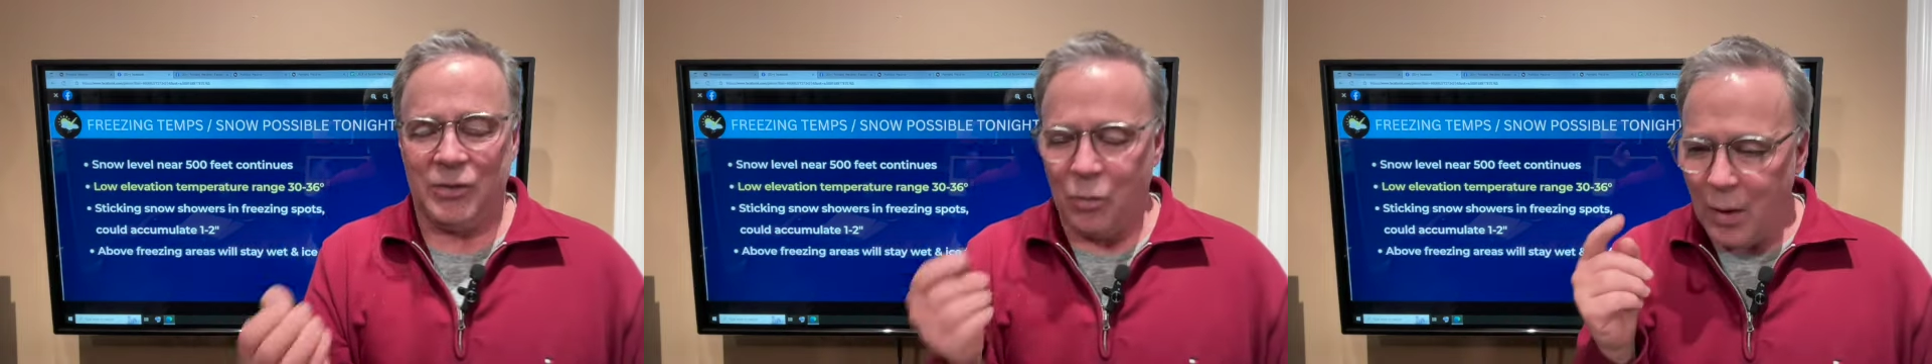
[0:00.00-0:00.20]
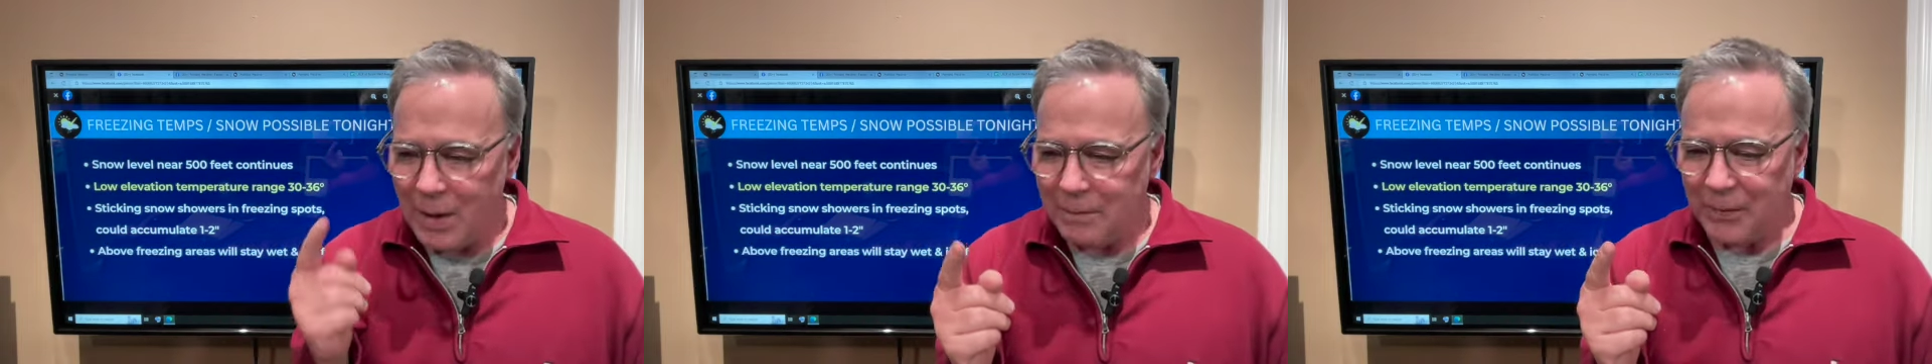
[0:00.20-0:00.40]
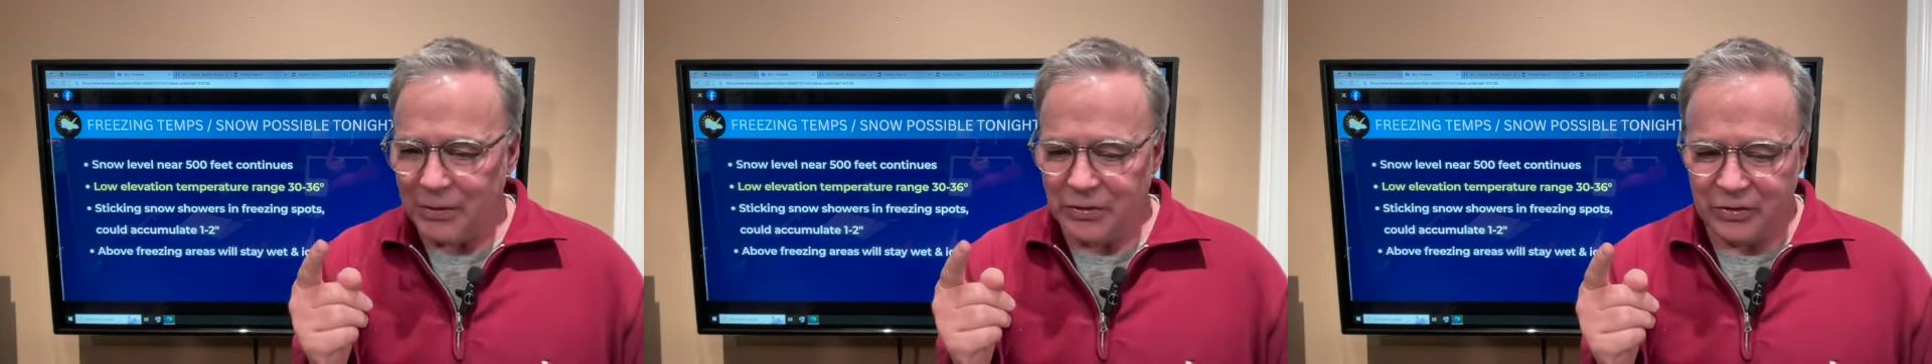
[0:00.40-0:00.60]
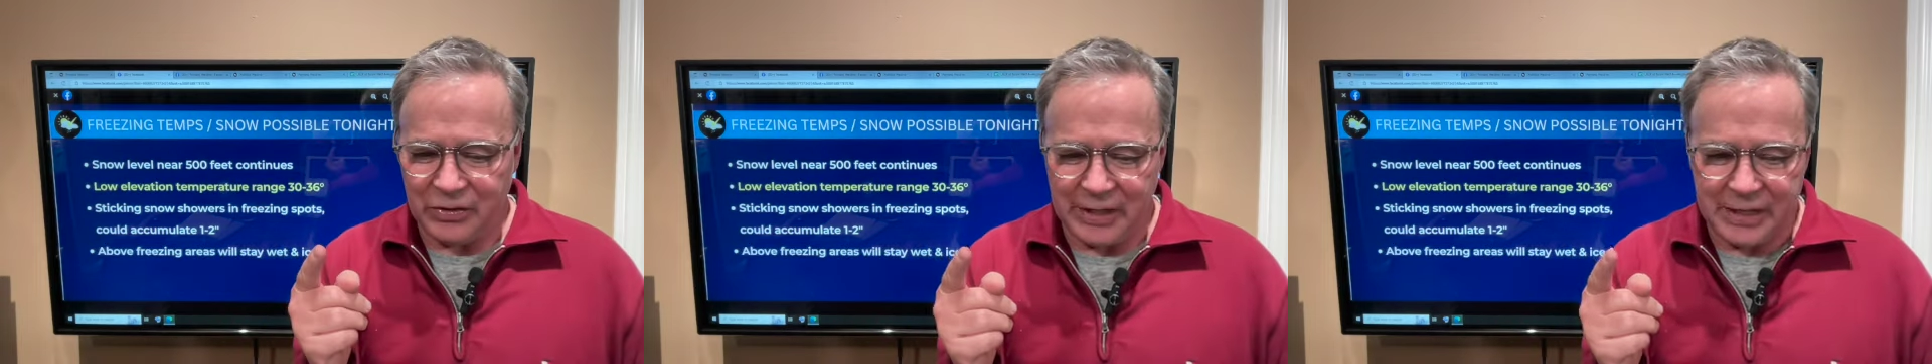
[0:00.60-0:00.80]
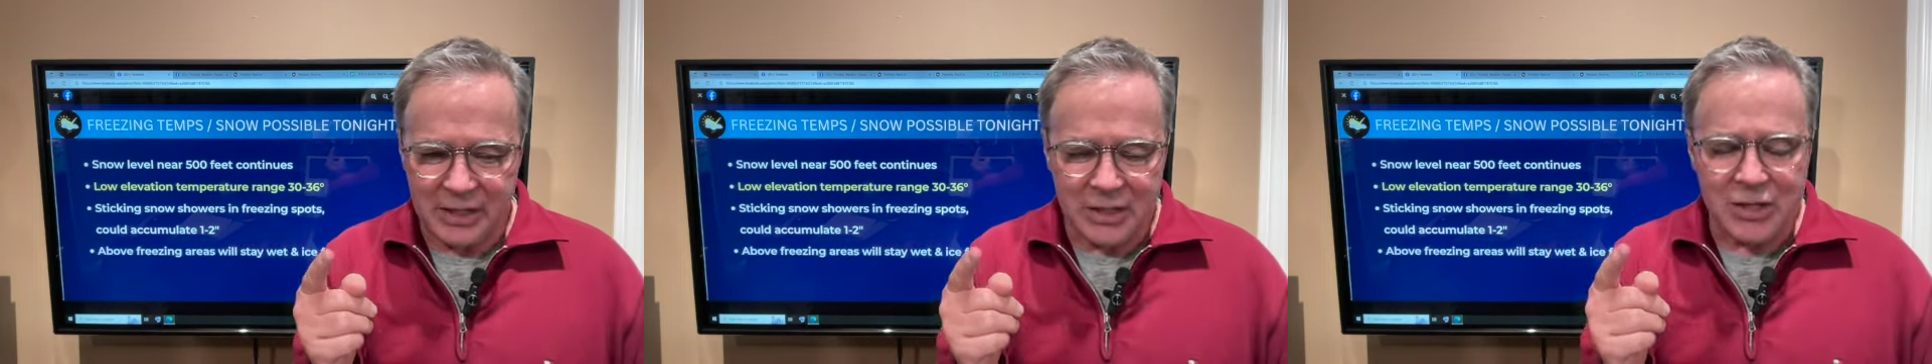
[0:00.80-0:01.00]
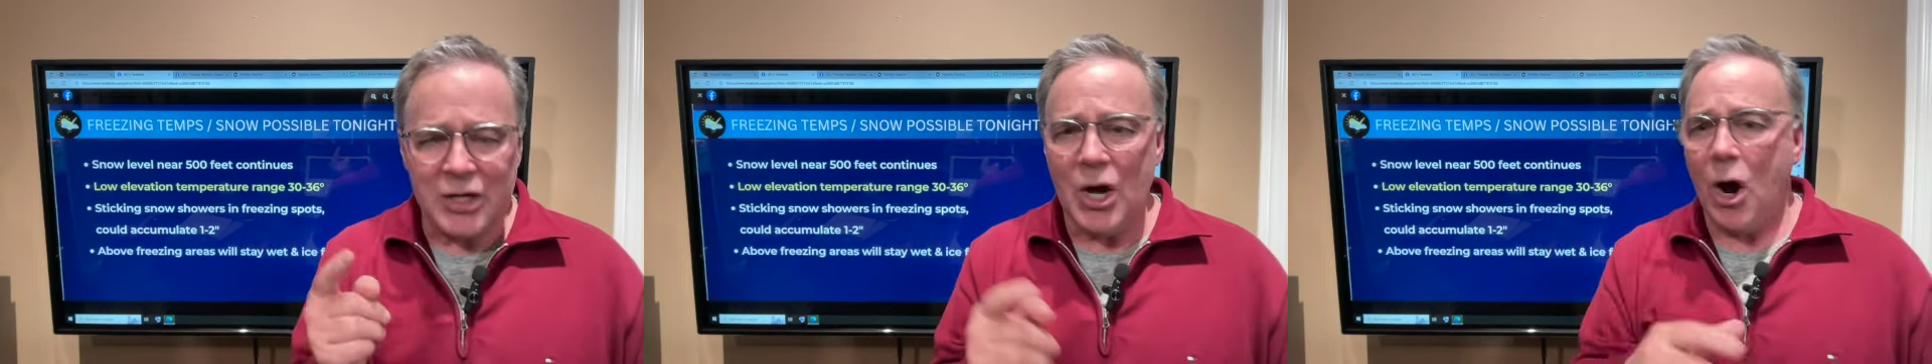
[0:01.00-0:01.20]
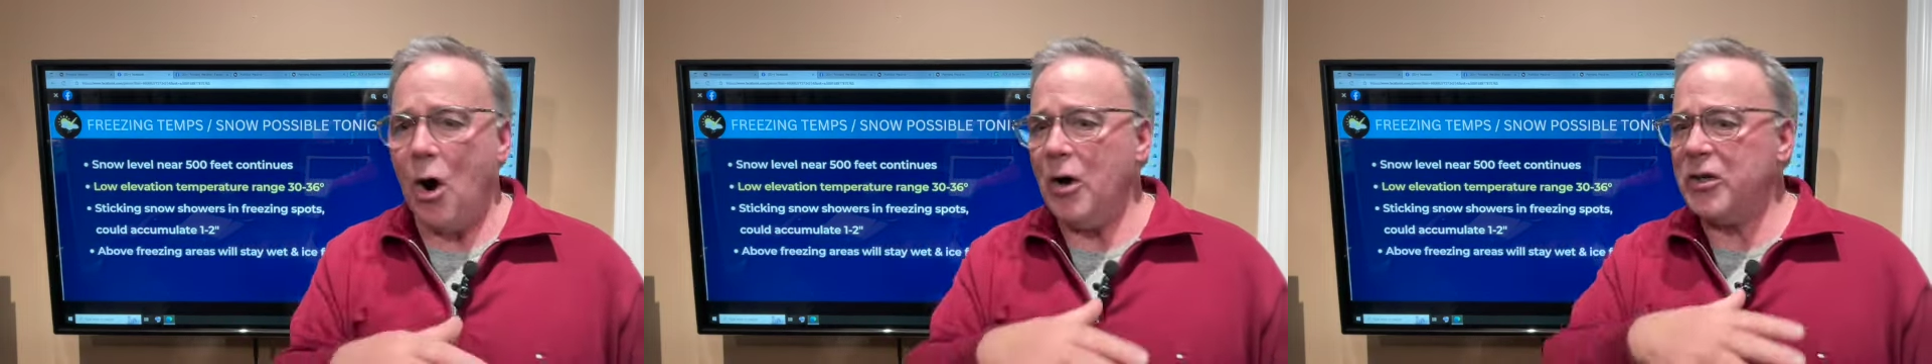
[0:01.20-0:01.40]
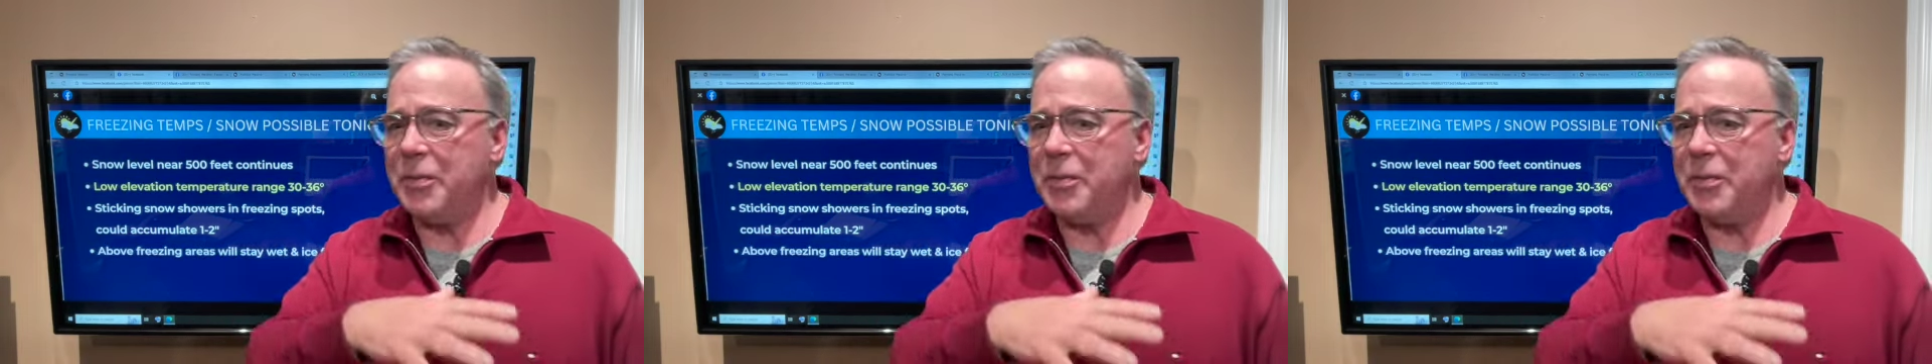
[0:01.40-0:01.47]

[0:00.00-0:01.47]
And one person said, "Oh,